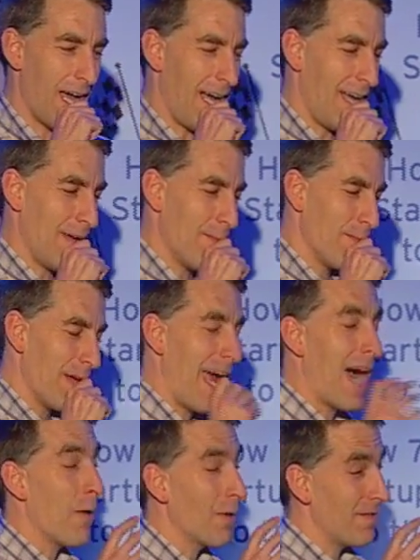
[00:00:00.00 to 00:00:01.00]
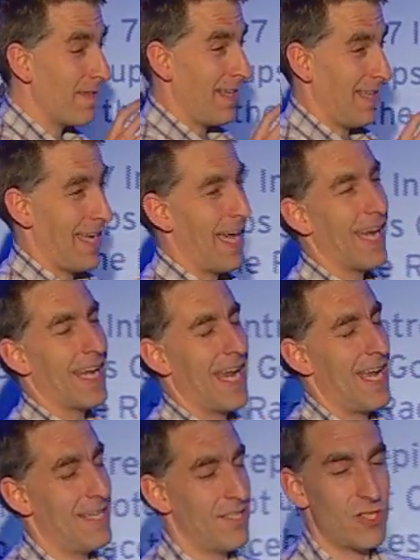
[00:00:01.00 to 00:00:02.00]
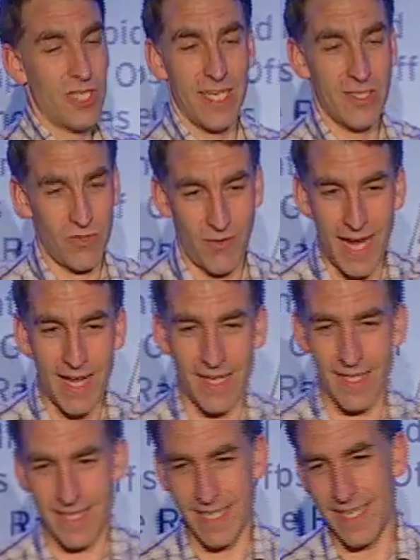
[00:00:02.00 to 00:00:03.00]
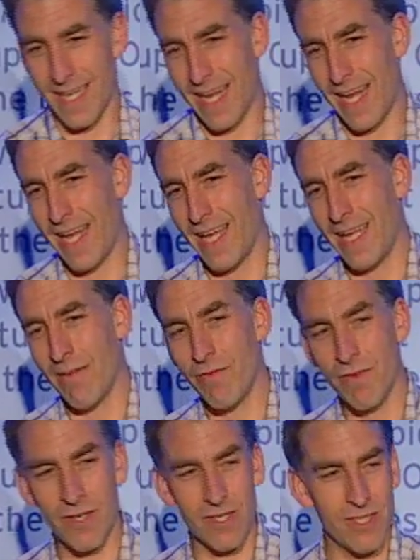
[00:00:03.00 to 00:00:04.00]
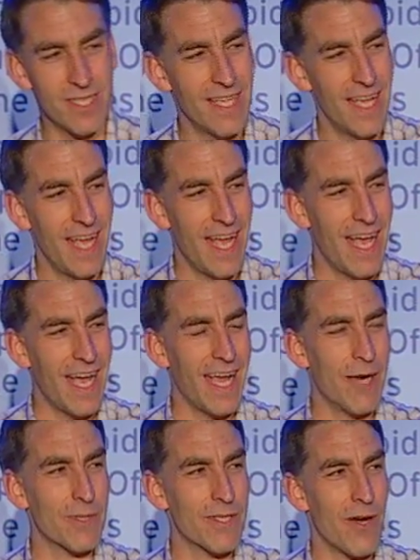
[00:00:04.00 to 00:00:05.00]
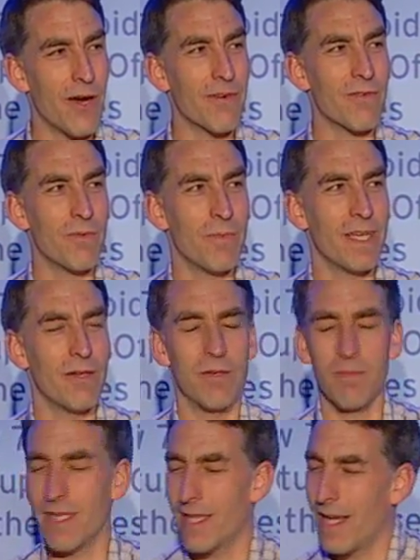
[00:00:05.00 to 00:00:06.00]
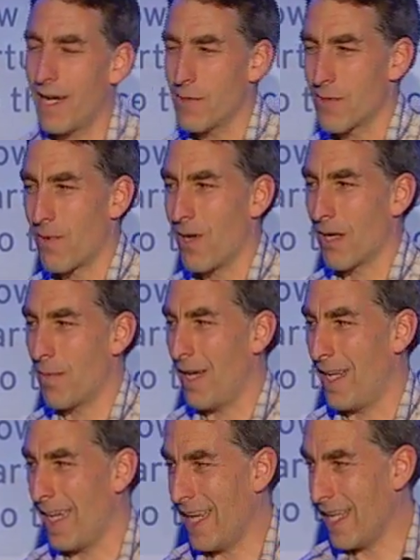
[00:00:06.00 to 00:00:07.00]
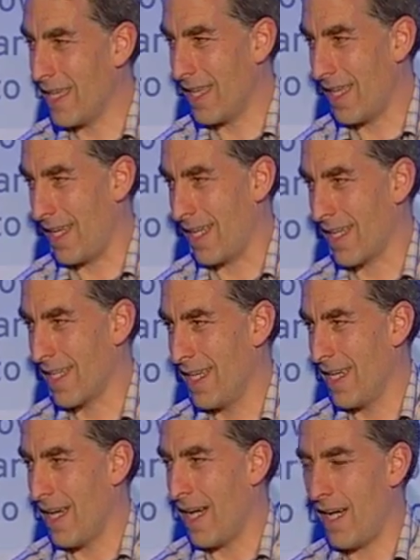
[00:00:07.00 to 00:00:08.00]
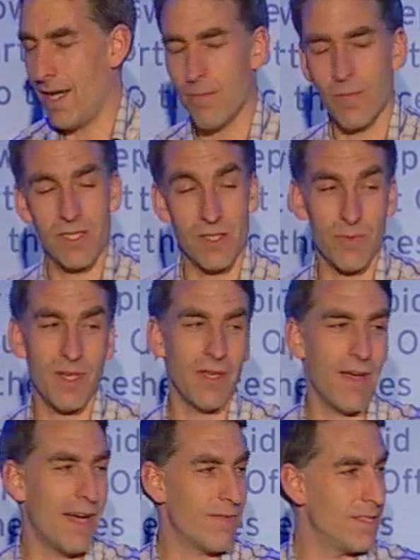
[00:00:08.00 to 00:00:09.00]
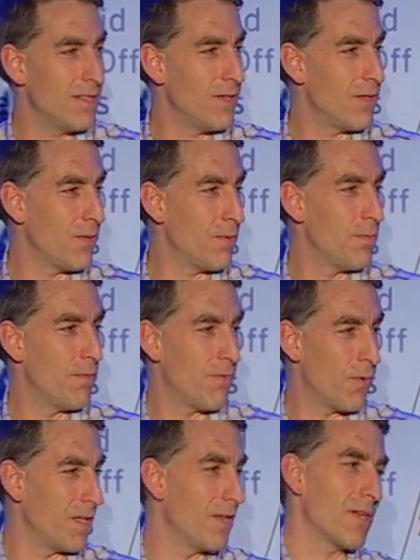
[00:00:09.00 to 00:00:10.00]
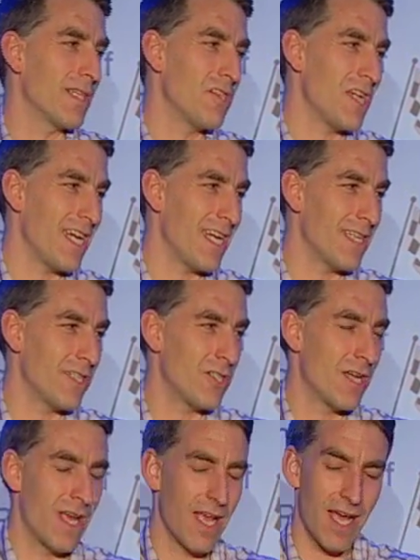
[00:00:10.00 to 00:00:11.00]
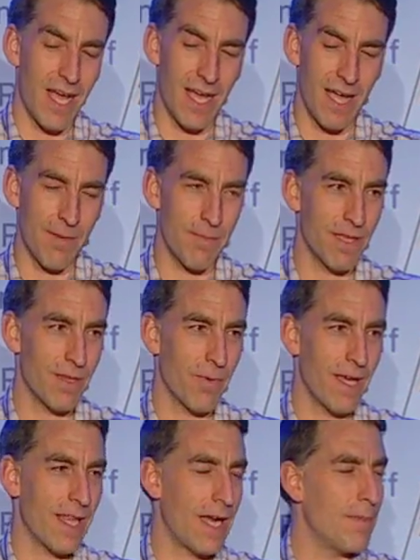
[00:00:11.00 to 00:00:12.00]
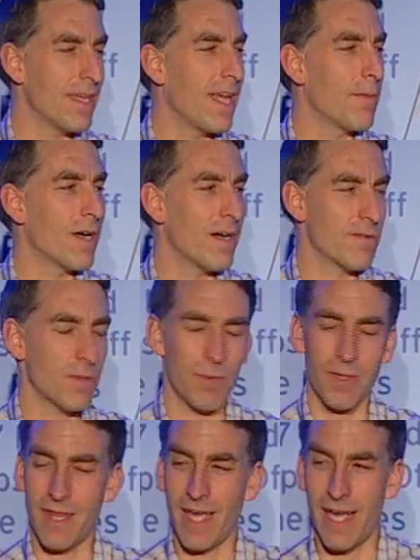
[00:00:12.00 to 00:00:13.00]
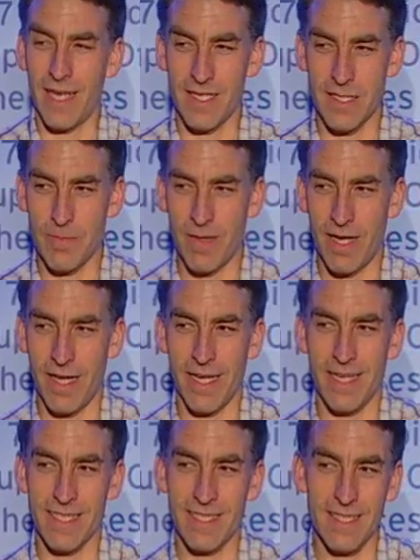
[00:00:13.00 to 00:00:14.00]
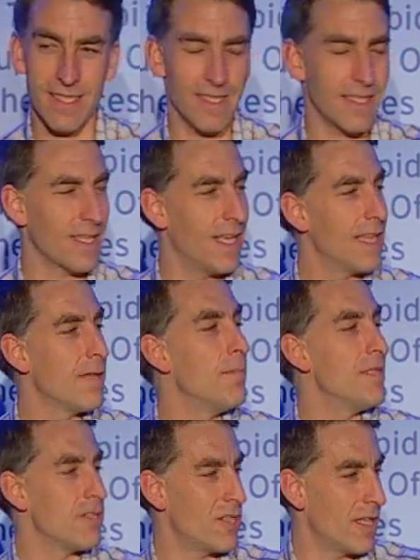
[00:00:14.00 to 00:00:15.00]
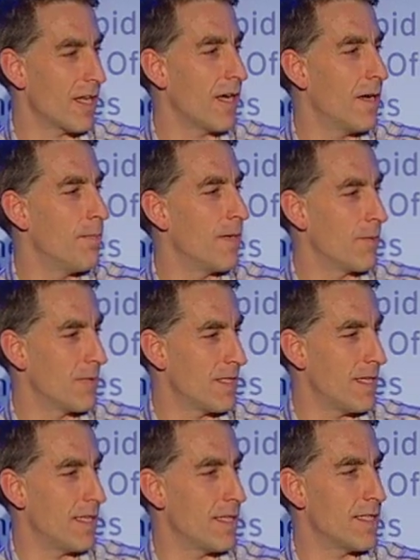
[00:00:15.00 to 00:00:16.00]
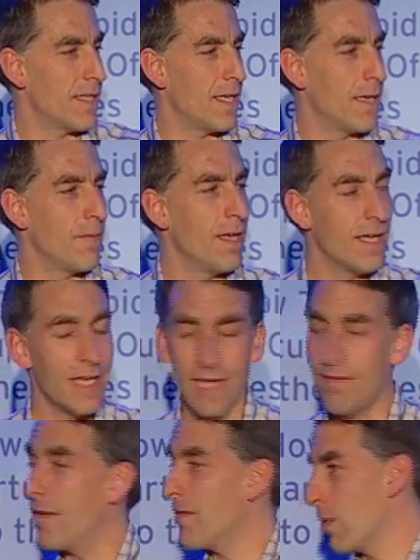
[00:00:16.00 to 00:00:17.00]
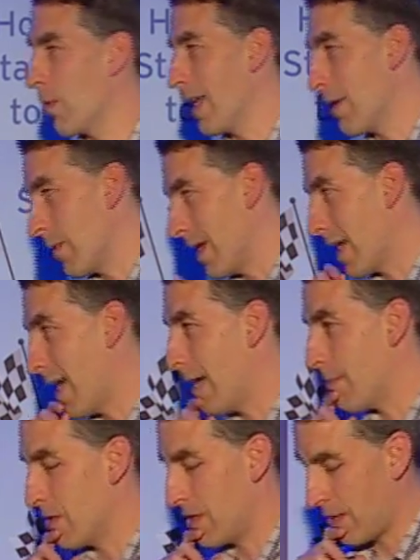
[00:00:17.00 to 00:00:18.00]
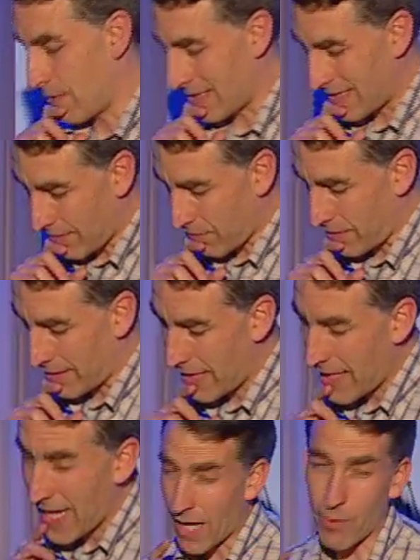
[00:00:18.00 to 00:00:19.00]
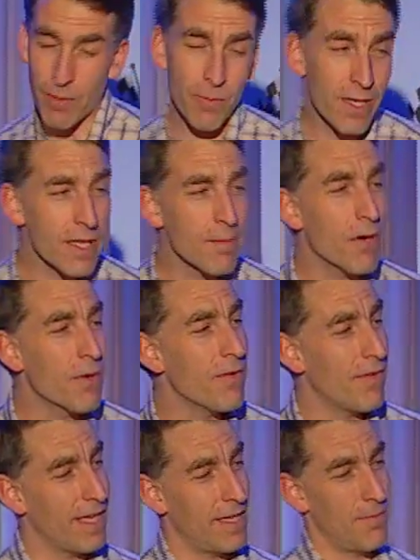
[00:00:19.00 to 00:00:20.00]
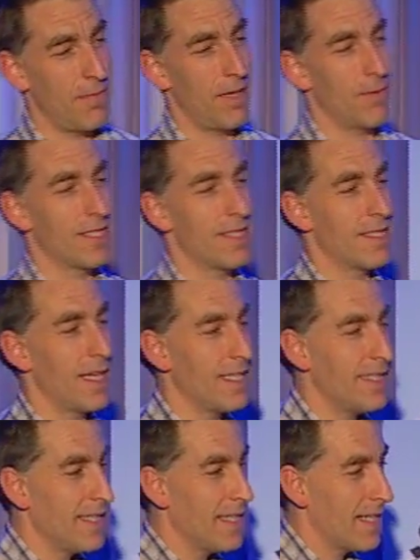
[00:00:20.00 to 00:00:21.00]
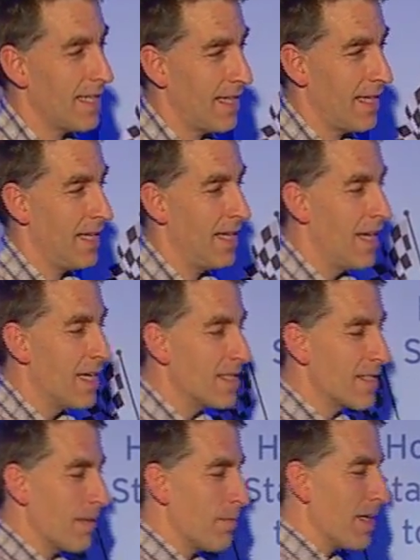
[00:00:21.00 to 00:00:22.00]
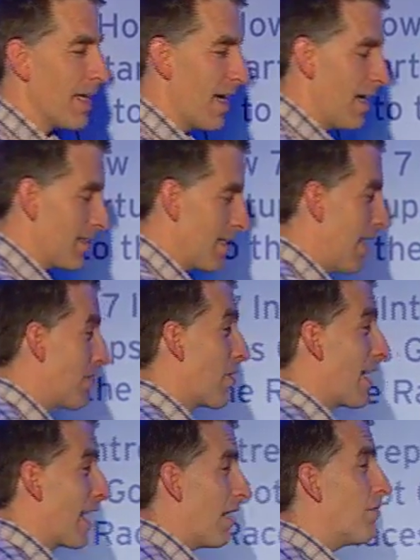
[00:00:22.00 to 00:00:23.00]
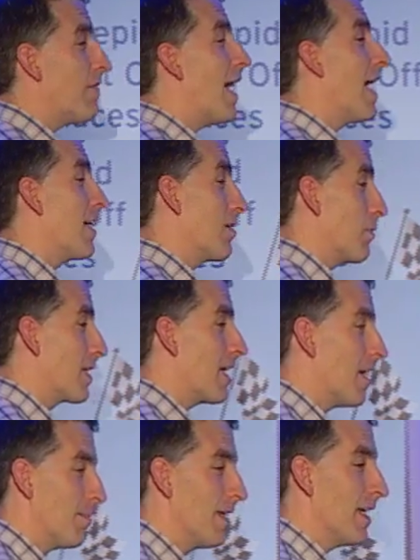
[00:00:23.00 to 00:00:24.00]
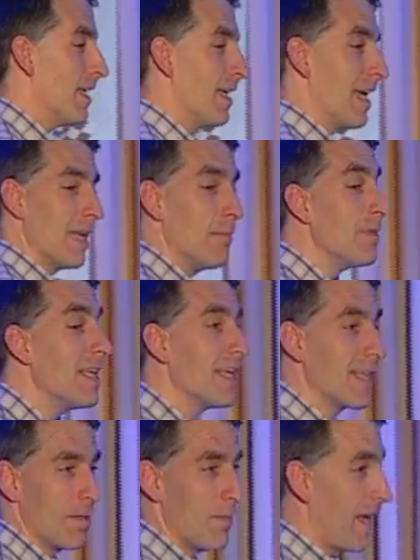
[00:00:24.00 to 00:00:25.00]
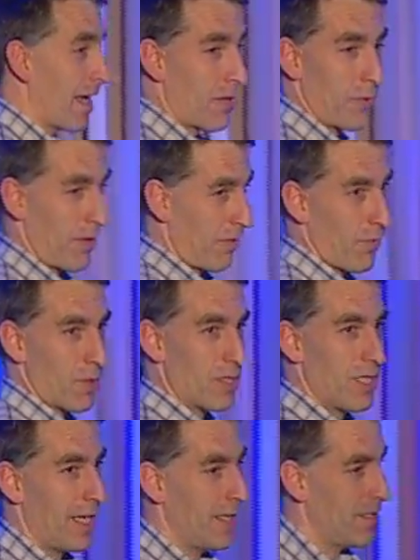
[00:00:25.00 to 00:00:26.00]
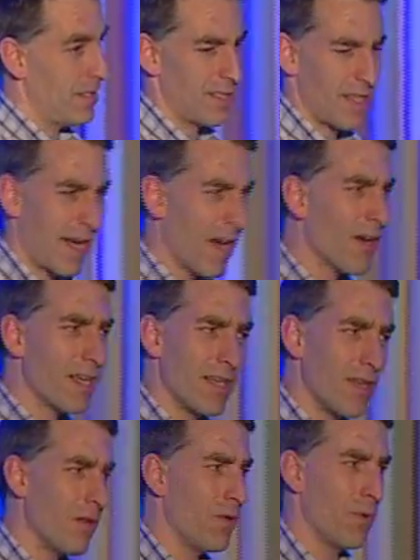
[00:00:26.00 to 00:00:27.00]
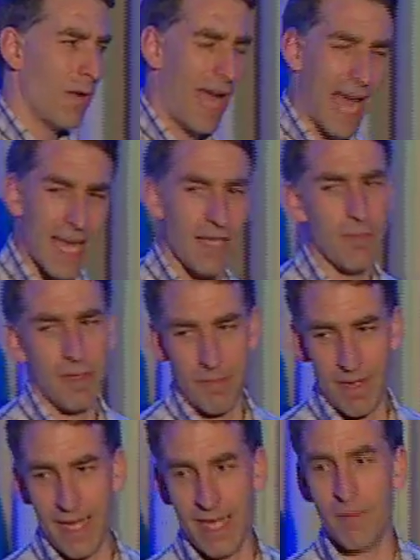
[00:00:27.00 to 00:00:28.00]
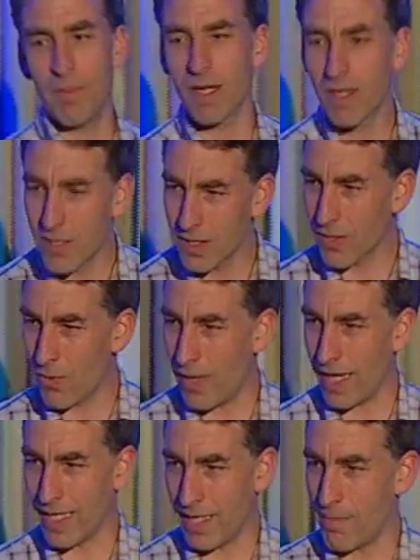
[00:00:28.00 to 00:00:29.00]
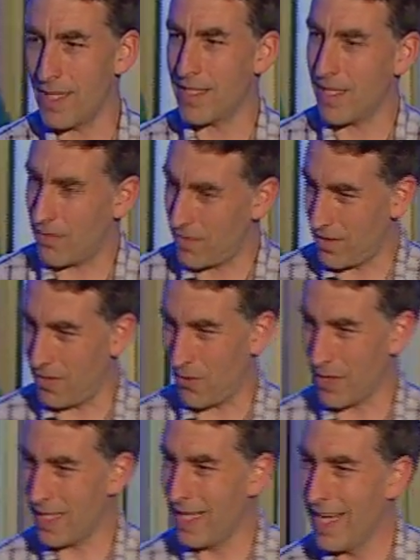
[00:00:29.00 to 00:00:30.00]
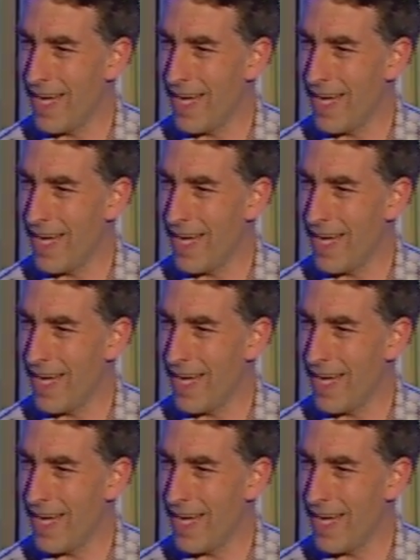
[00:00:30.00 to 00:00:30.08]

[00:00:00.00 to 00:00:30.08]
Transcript: But how we've done that has changed radically. And at first, it was hard for me to admit that I was wrong about anything, which is what you have to do before you can change. But the way that I became comfortable with that is by insisting that the mission of the company would stay the same, even if the way that we accomplished it was different. And what really motivated me was this idea that somebody else, after I got fired, would come in and immediately make 3 or 4 changes that I already knew had to be made, but couldn't quite get myself to do it.